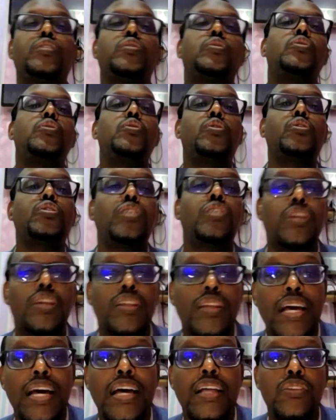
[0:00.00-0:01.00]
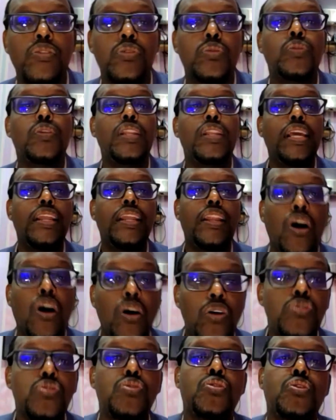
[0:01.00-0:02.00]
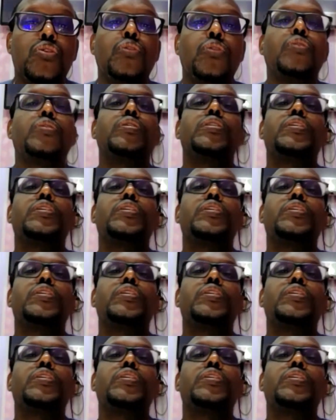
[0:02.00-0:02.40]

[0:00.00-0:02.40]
who to lean onto,